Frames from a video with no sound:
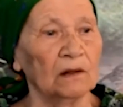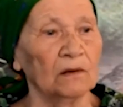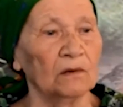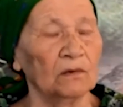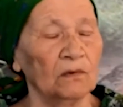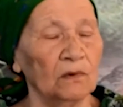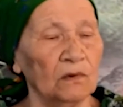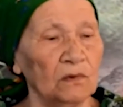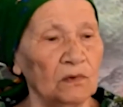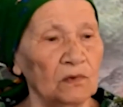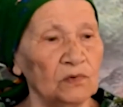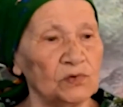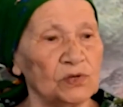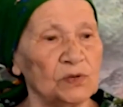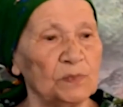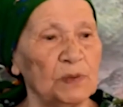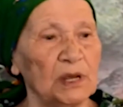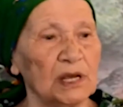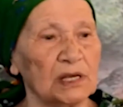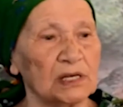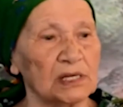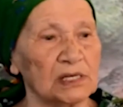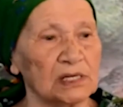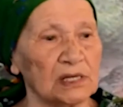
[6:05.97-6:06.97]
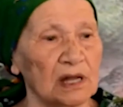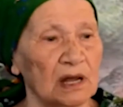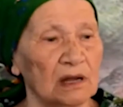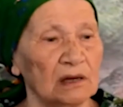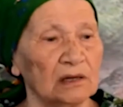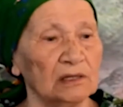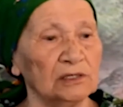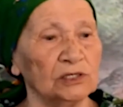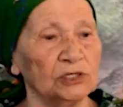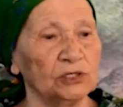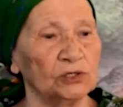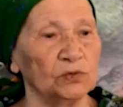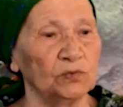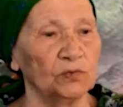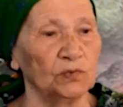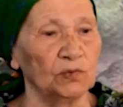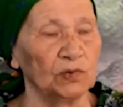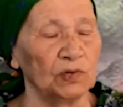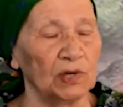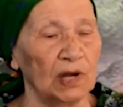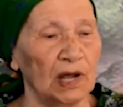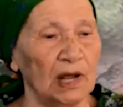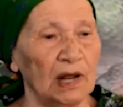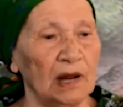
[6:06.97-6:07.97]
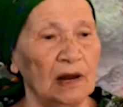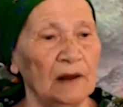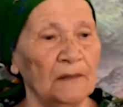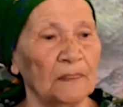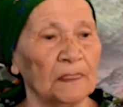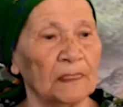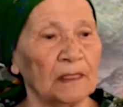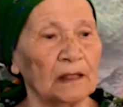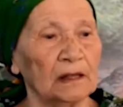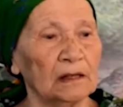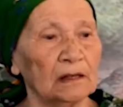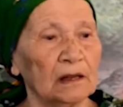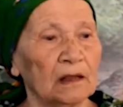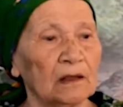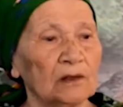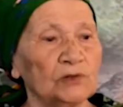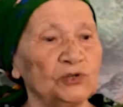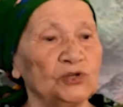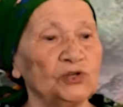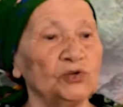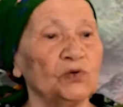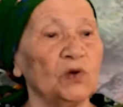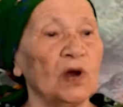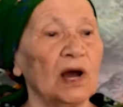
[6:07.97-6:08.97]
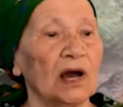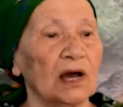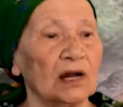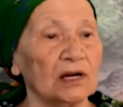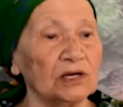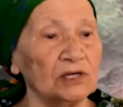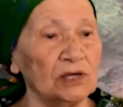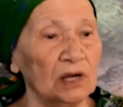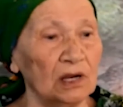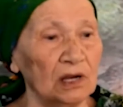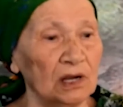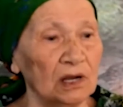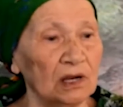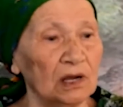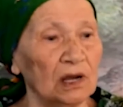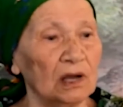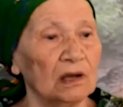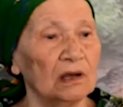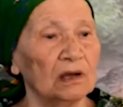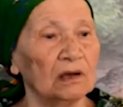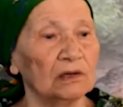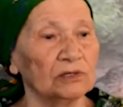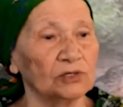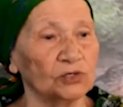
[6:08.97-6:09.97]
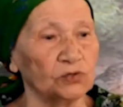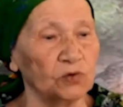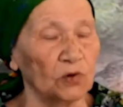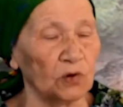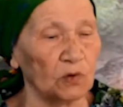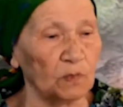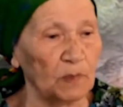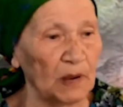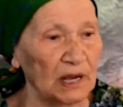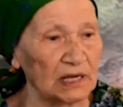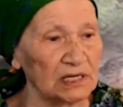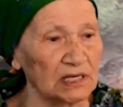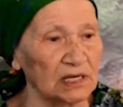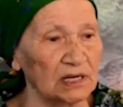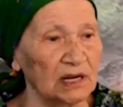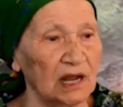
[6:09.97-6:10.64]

Galoshes of Uncle Abliamit, in which a puppy was born.